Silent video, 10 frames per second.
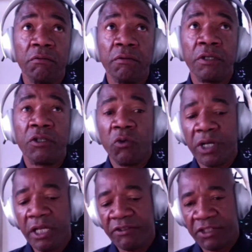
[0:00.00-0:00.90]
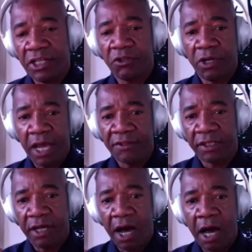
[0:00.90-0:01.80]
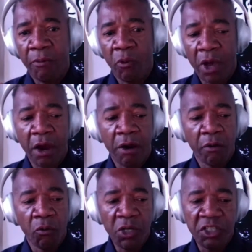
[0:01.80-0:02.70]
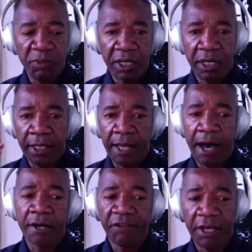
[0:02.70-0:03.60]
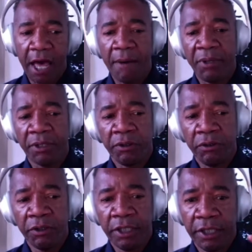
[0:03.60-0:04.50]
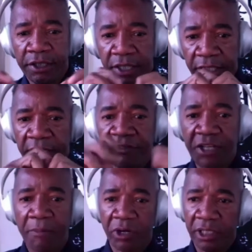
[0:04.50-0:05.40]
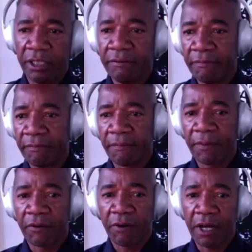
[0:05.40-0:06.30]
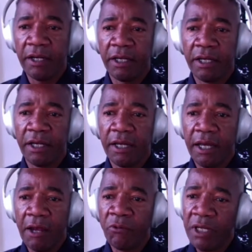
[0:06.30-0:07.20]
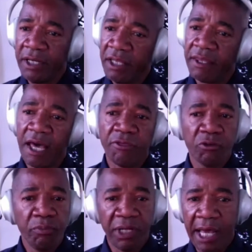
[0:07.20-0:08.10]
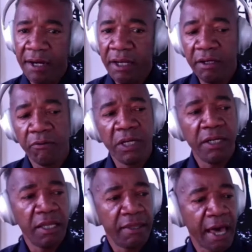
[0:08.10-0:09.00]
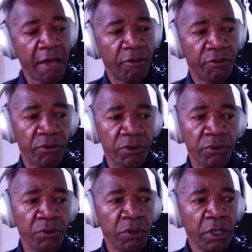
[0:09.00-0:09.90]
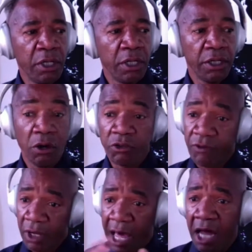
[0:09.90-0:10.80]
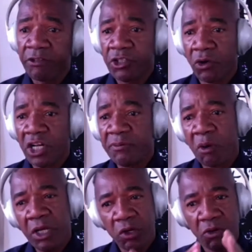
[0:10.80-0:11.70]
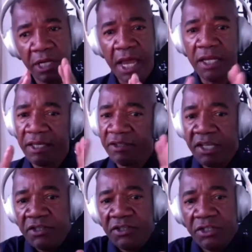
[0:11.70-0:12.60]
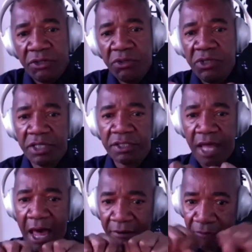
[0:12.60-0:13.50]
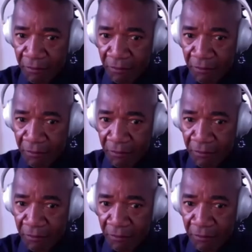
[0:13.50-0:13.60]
20th century as a time where we spent a lot of capital to live separately, right? And we did that through planning. We did that through, a lot of choice, but we created these institutions that